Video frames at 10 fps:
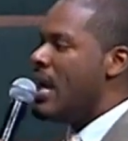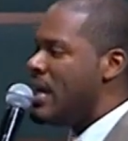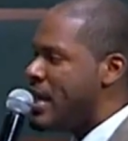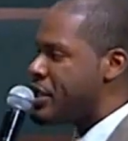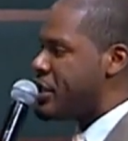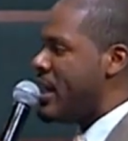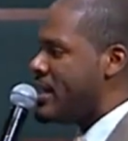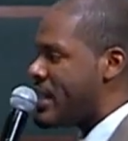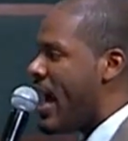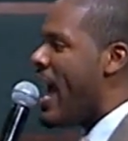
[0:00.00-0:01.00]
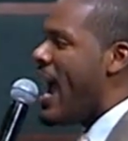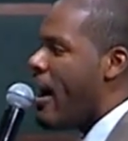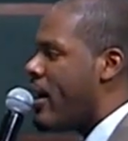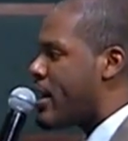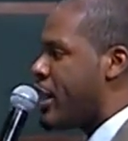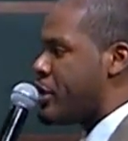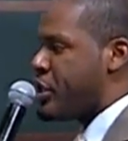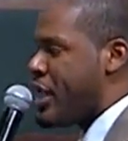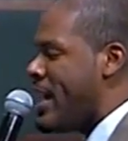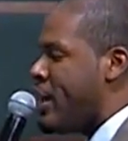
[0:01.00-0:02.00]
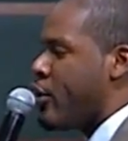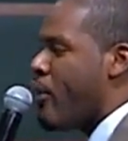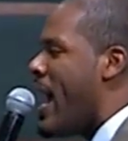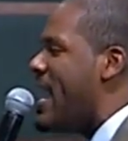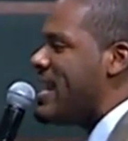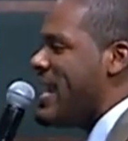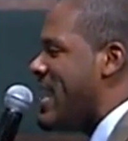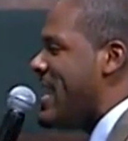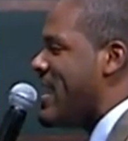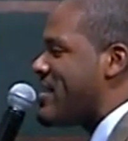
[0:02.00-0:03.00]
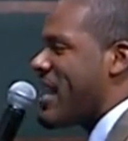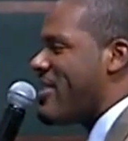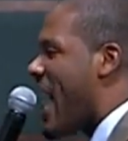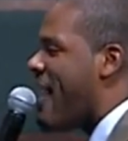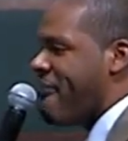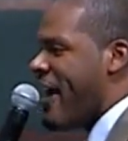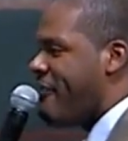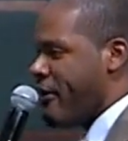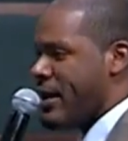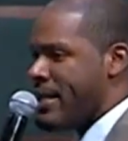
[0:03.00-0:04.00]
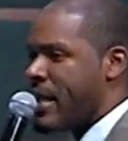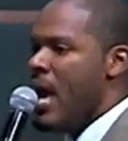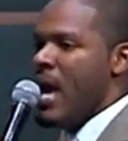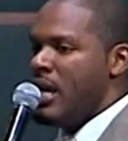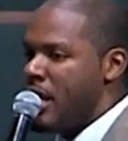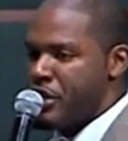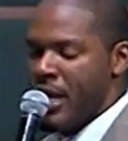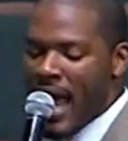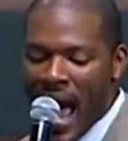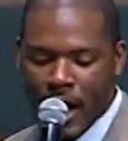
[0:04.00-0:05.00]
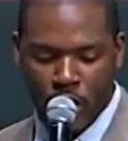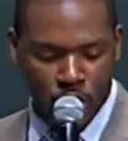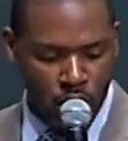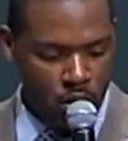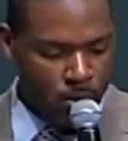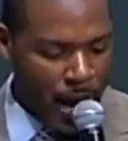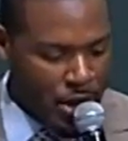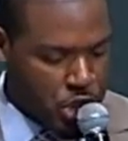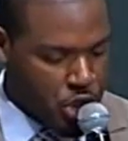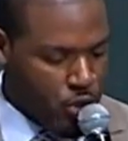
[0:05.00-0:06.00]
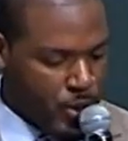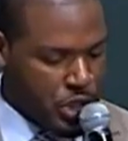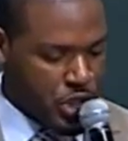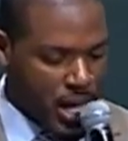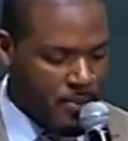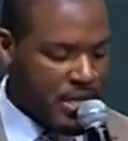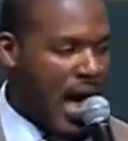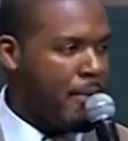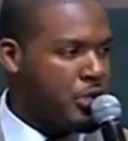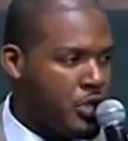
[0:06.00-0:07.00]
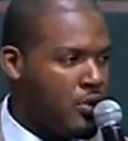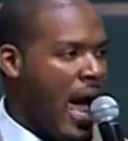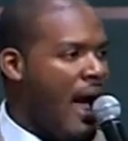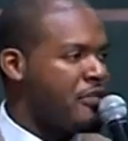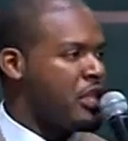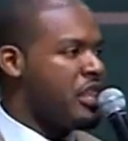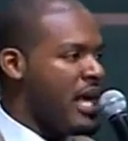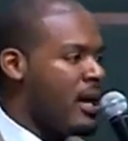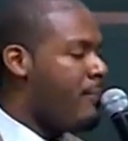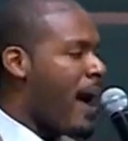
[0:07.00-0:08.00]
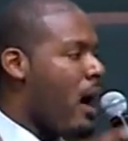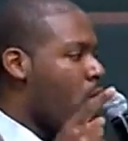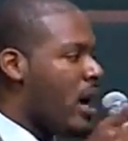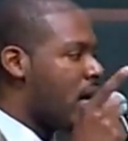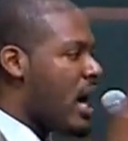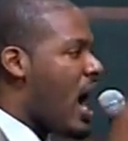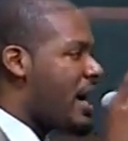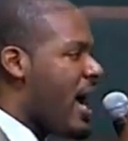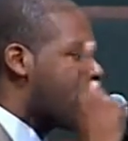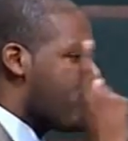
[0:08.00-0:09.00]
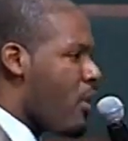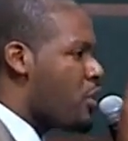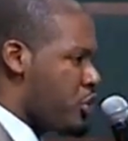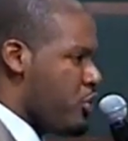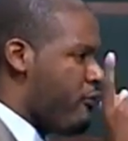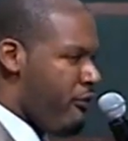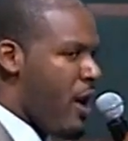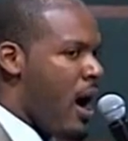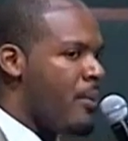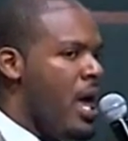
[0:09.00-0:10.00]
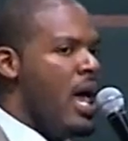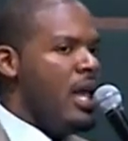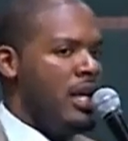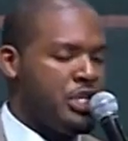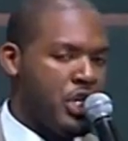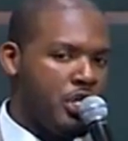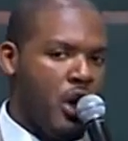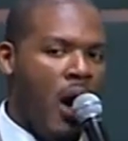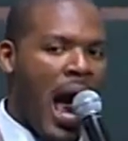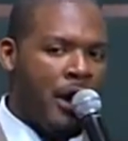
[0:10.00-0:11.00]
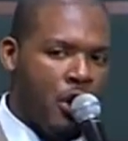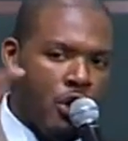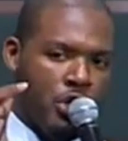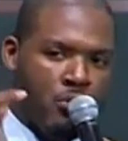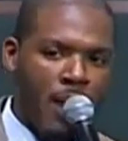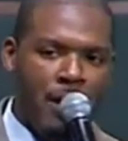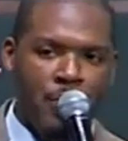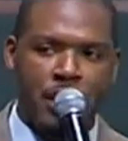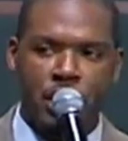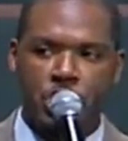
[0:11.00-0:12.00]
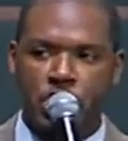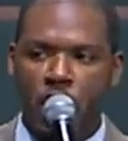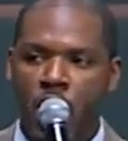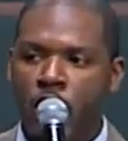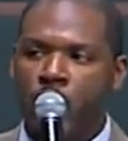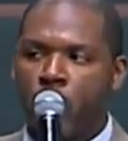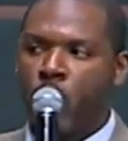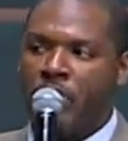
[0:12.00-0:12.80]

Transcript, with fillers: listening to Erica sing, Great is thy faithfulness. Listen, I don't know about you, but sometimes you have to think about where God has brought you from. Listen, I know you may be concerned with